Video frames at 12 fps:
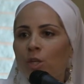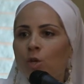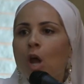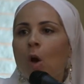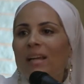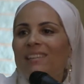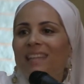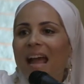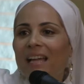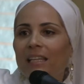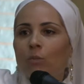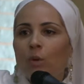You know
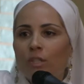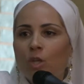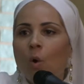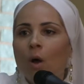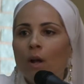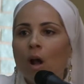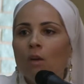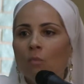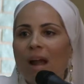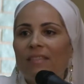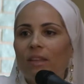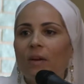exactly what's going on
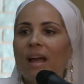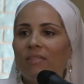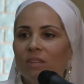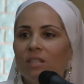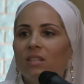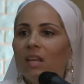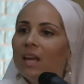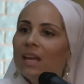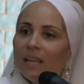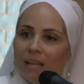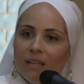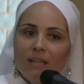right there at this
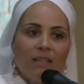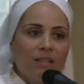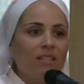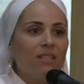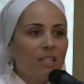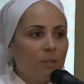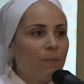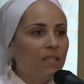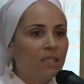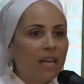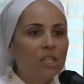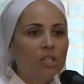
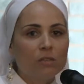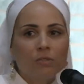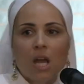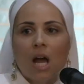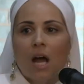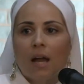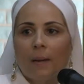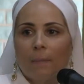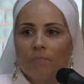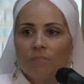dispensation of time.